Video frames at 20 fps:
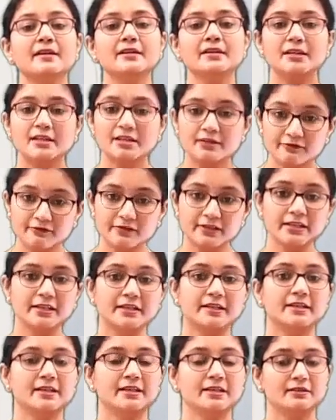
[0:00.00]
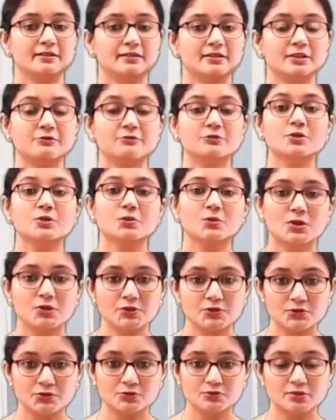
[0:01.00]
If needed, if you
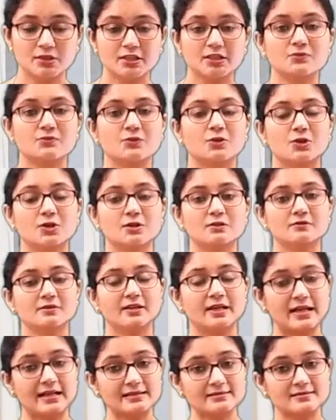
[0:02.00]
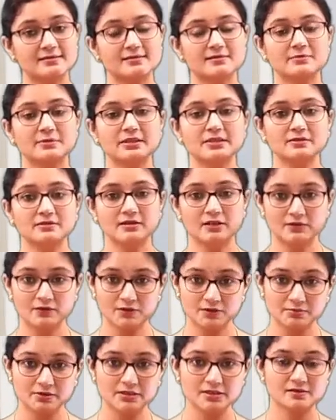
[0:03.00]
want to involve the assessment,
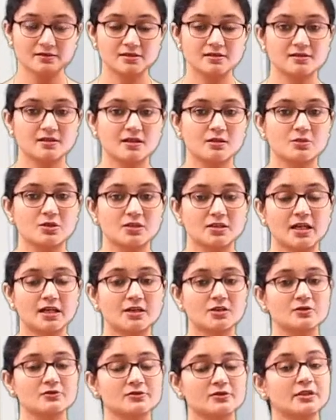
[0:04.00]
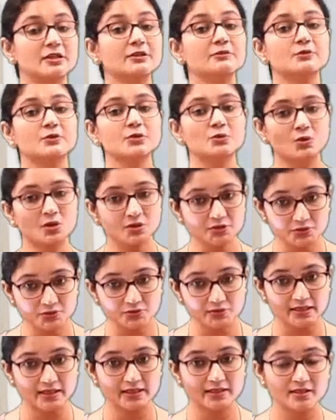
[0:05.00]
we'll be discussing about that also. If you want to
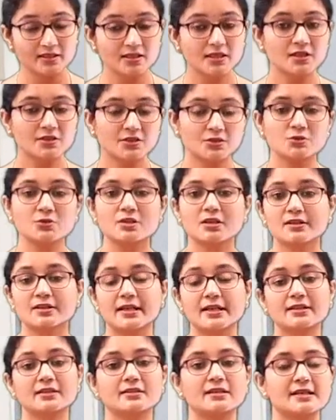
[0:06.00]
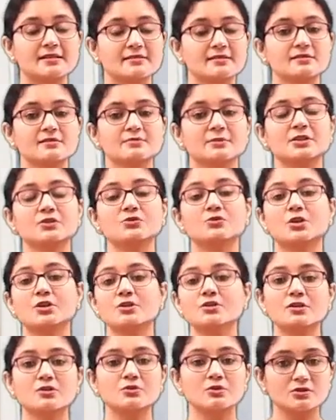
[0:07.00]
write, then you can write in assessment. What
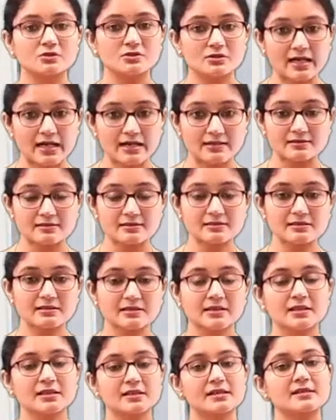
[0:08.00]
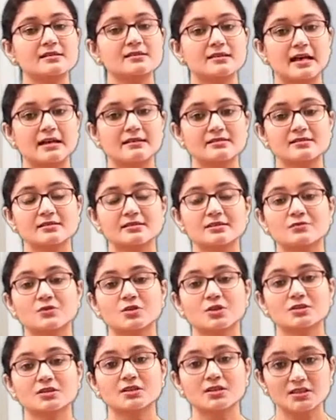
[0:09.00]
you are going to assess is assess
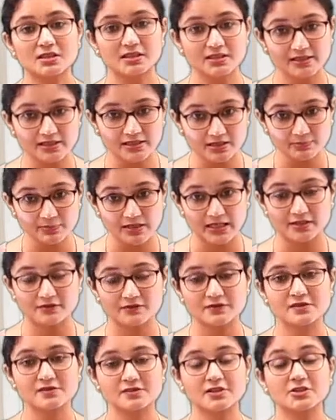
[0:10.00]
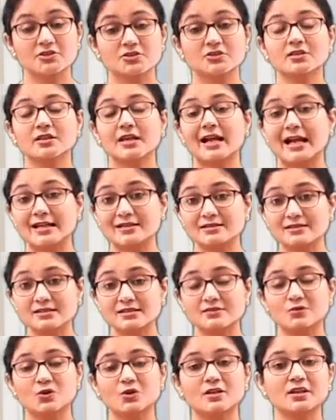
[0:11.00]
for the clinical manifestation,
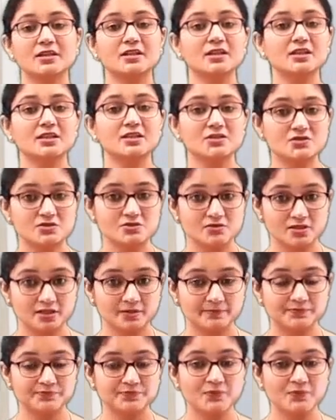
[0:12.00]
assess for any history